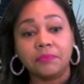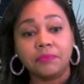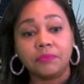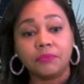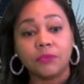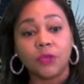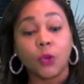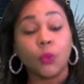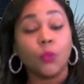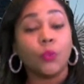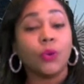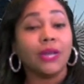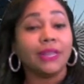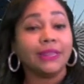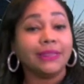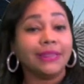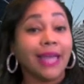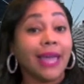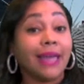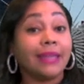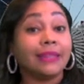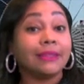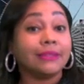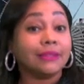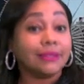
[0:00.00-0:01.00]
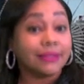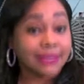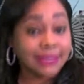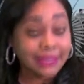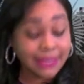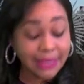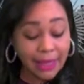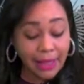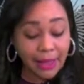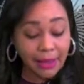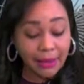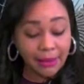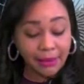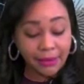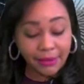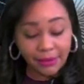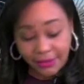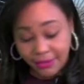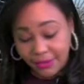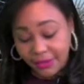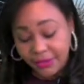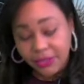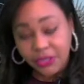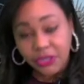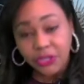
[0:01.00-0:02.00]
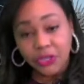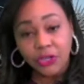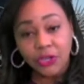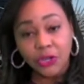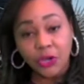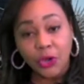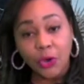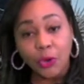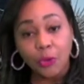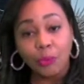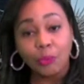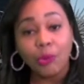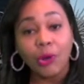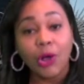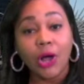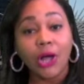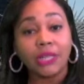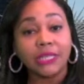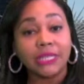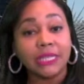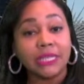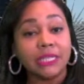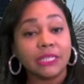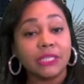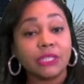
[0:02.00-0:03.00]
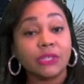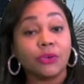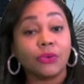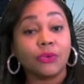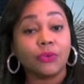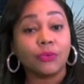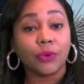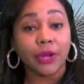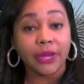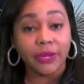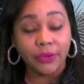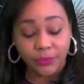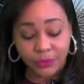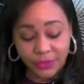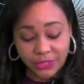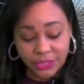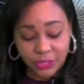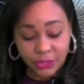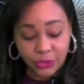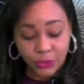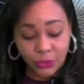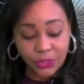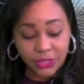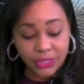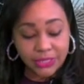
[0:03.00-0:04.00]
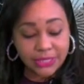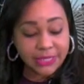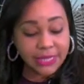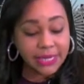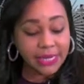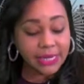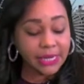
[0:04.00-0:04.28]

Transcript: what that looks like, Pauline is a great resource.